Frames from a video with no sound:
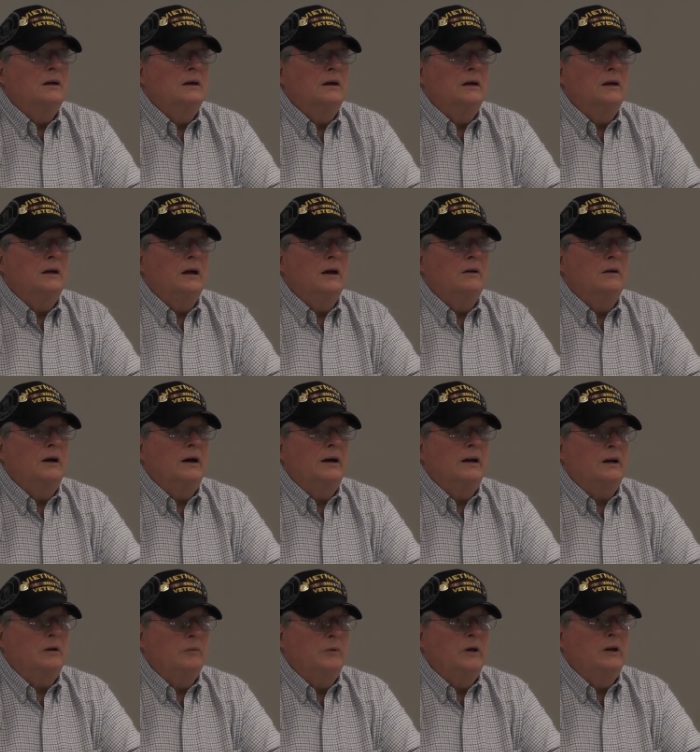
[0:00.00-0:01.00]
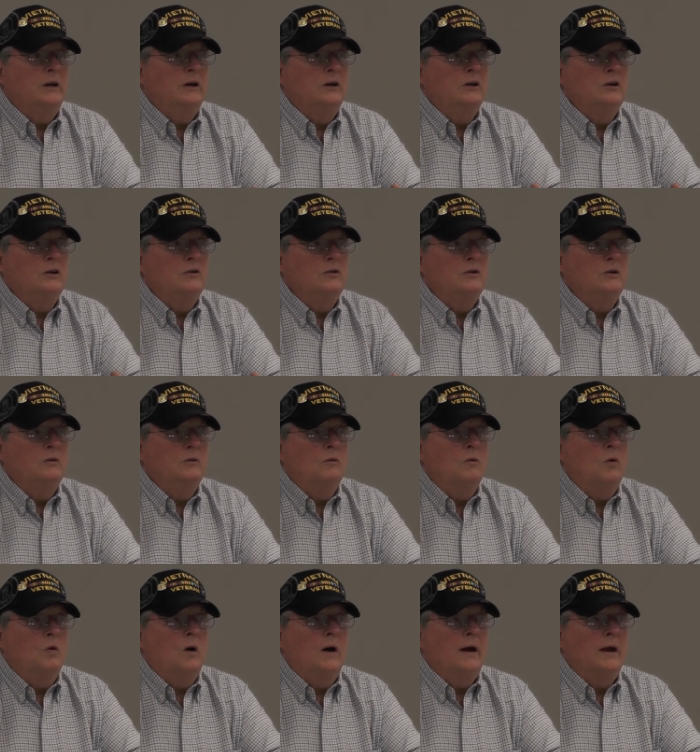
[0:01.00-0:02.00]
And I commanded a unit in
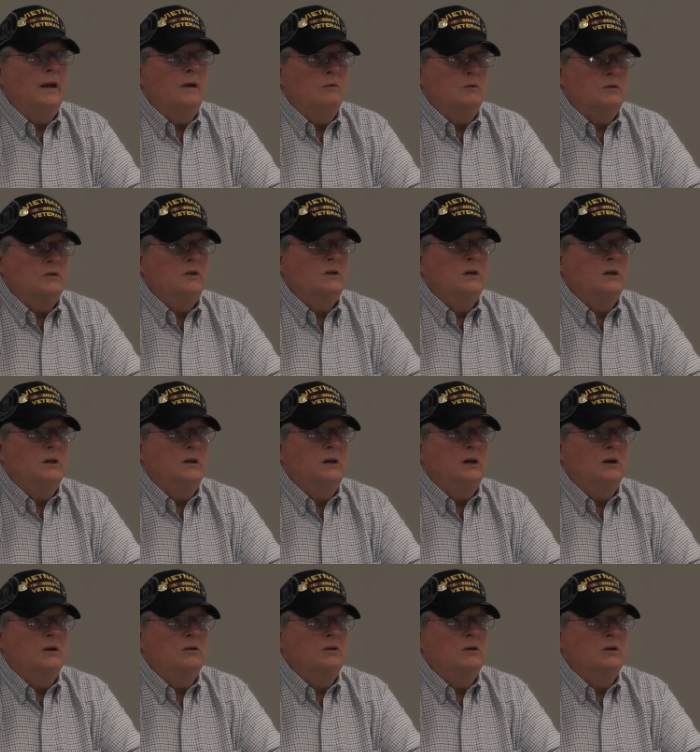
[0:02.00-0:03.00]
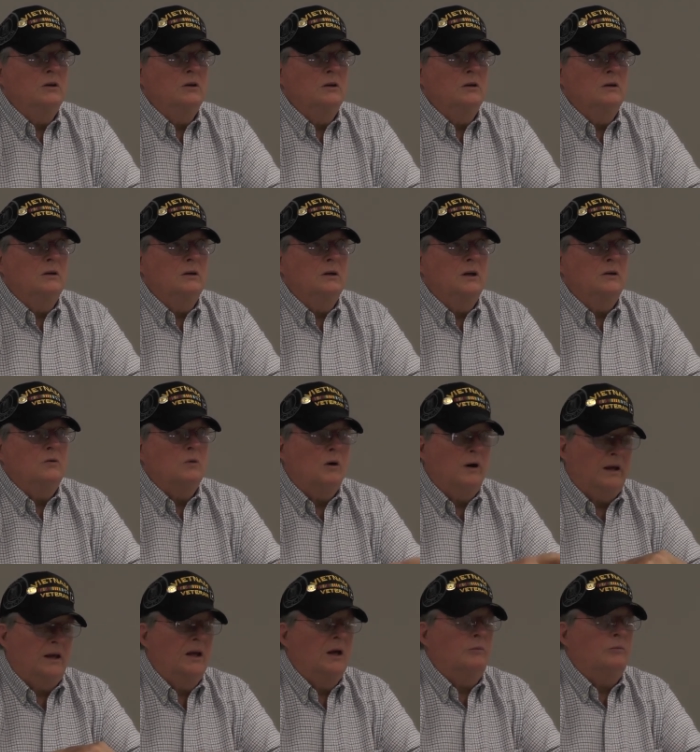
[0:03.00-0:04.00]
Hawaii that was an intel unit. And that's where
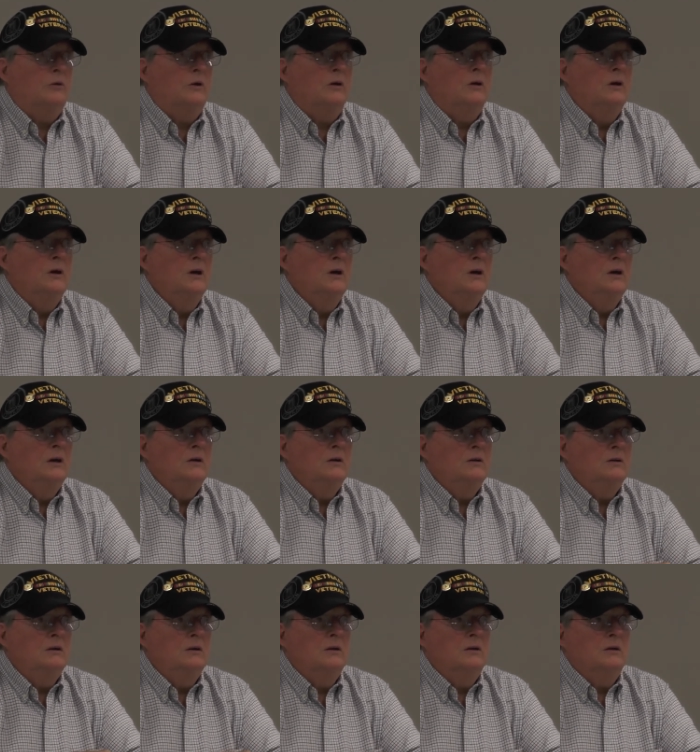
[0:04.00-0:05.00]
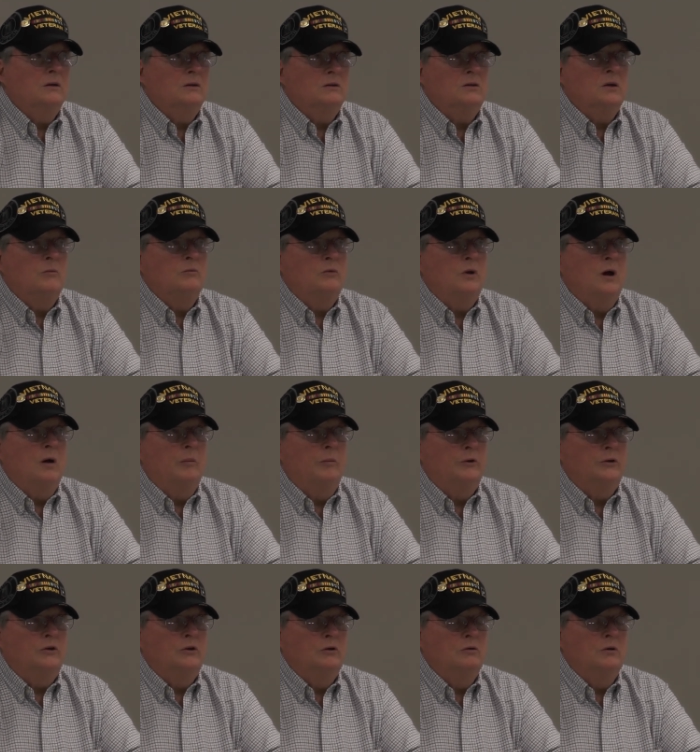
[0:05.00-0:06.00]
I kept a
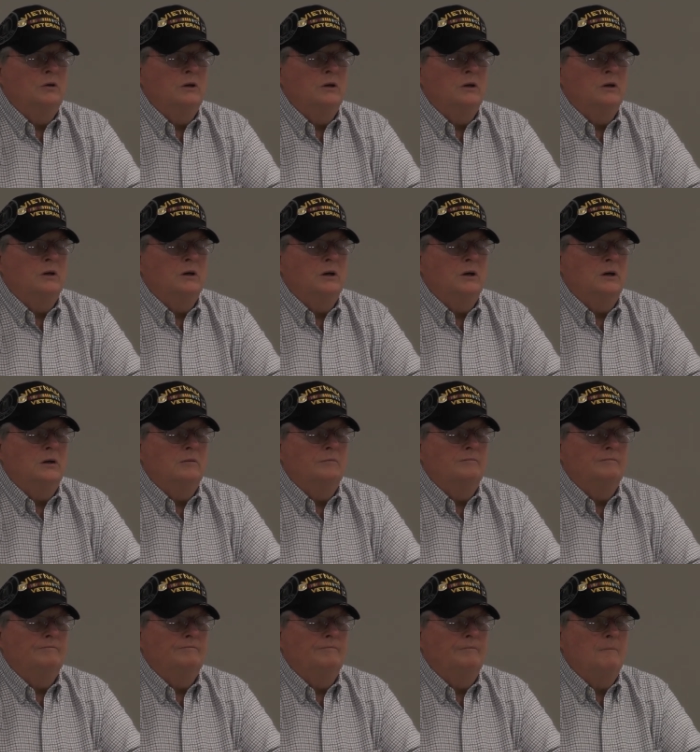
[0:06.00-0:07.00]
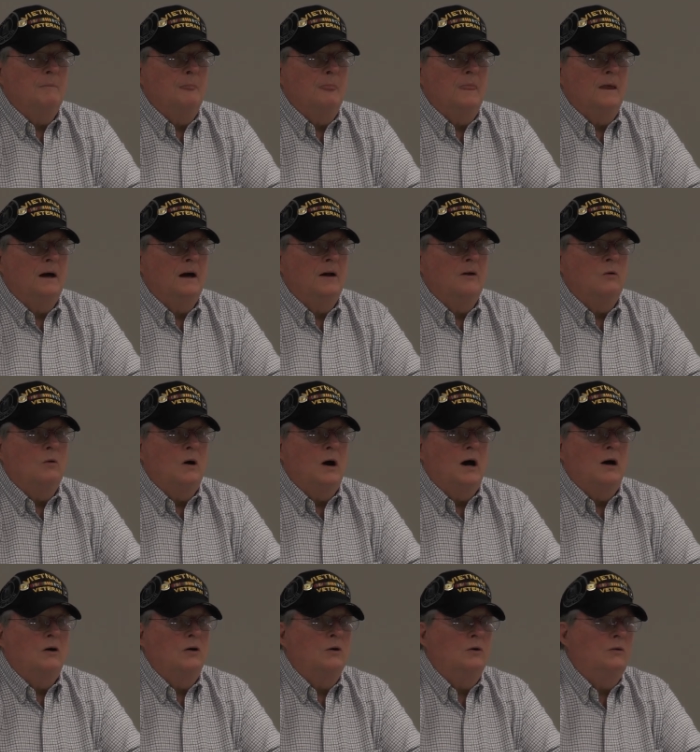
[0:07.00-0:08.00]
platoon in on
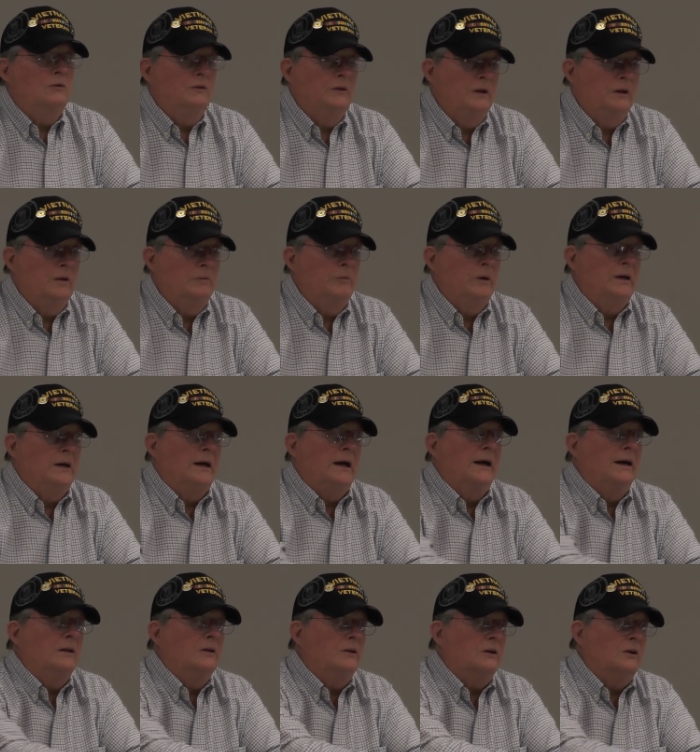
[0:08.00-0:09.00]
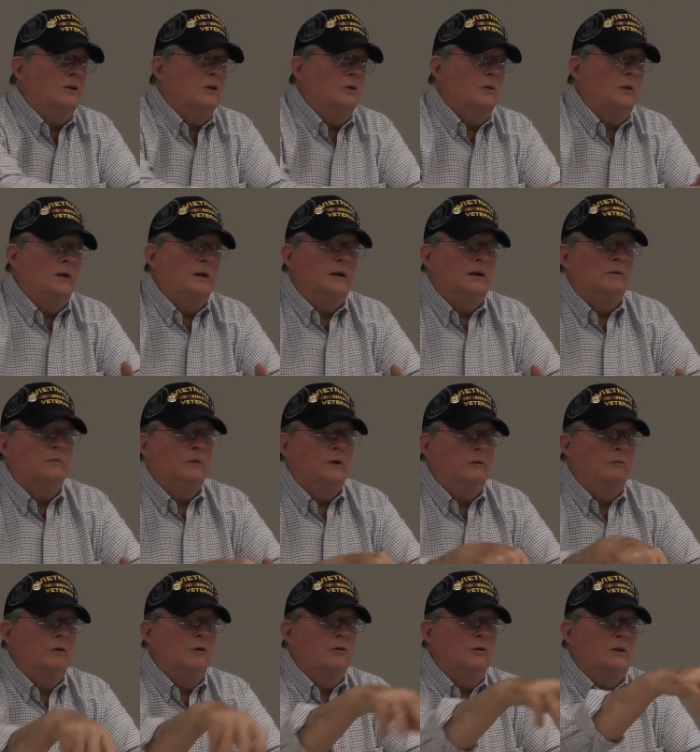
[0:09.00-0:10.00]
Oahu, then the Big Island, Korea, and we
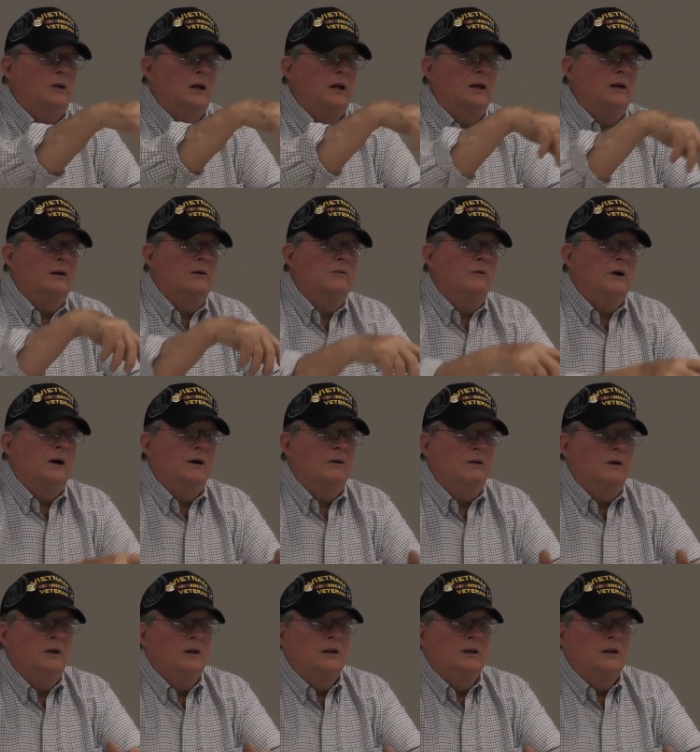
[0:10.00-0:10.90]
rotated around.